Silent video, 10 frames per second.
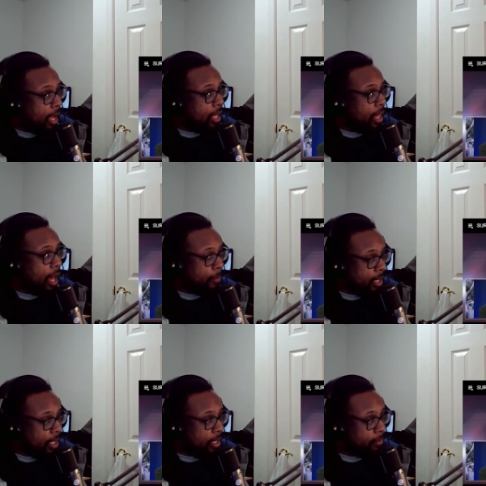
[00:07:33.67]
I
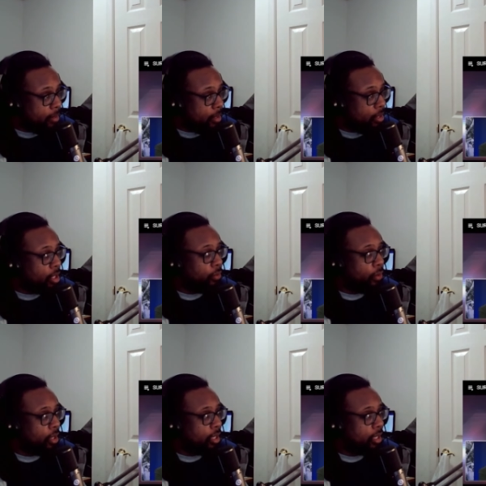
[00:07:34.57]
mean, just
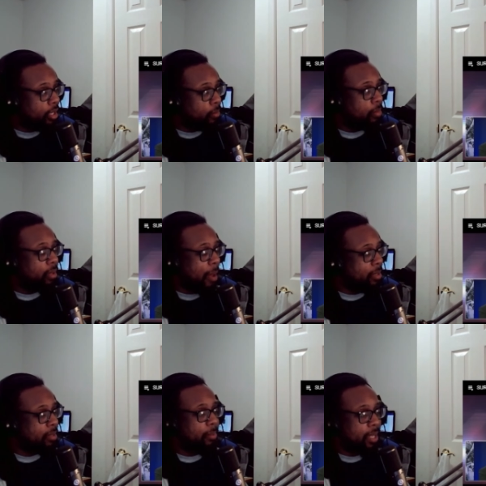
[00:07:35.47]
for, because I'm
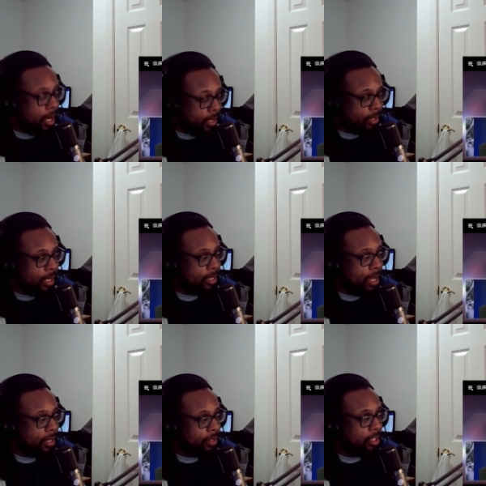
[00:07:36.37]
just being honest. It's
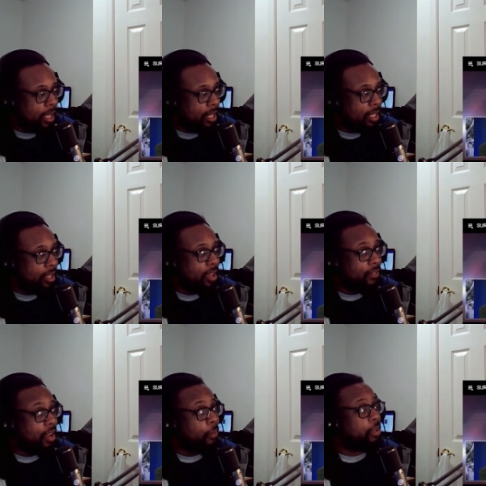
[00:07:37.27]
not just any, even
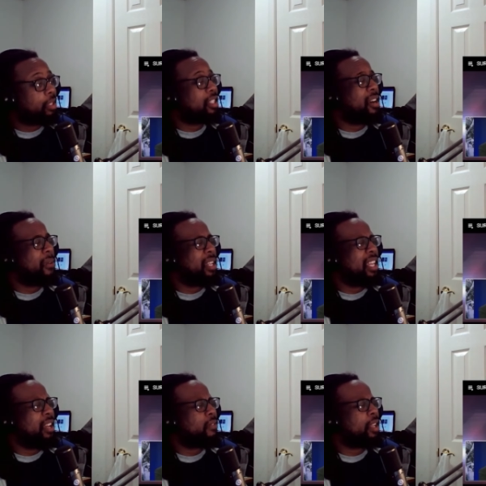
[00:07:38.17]
though I
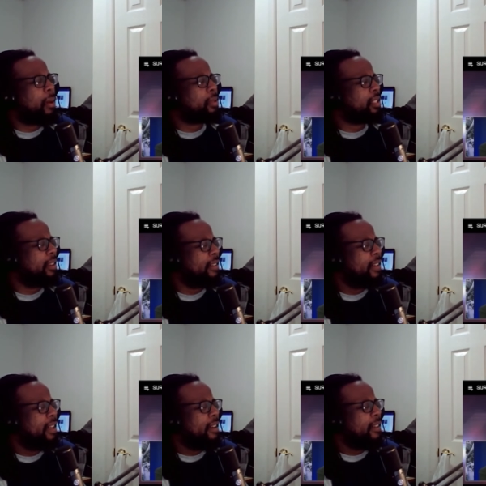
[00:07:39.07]
was
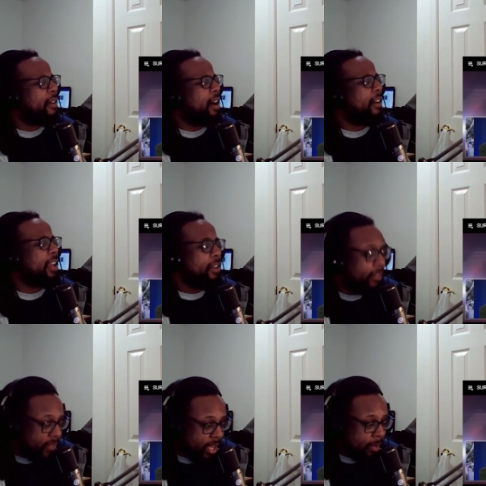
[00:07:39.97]
a heel
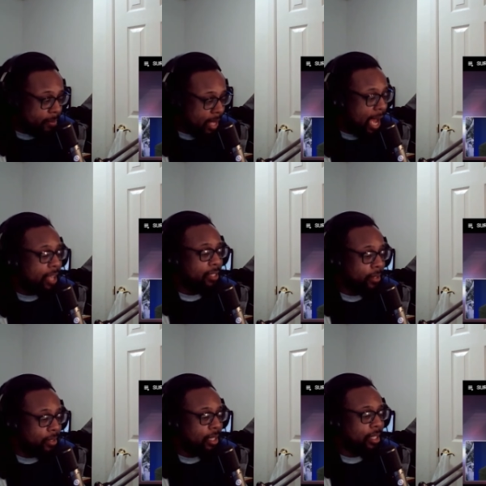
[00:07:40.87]
fan, I
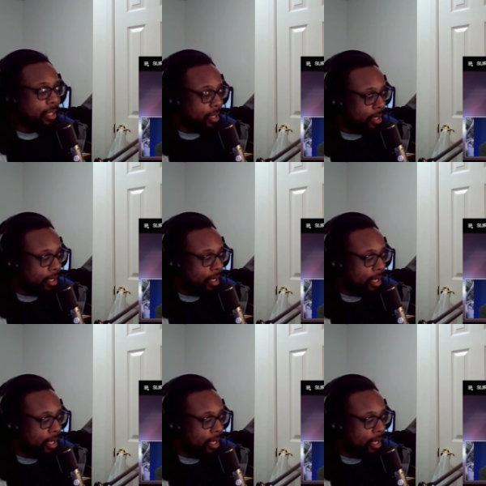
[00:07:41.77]
still say the same thing.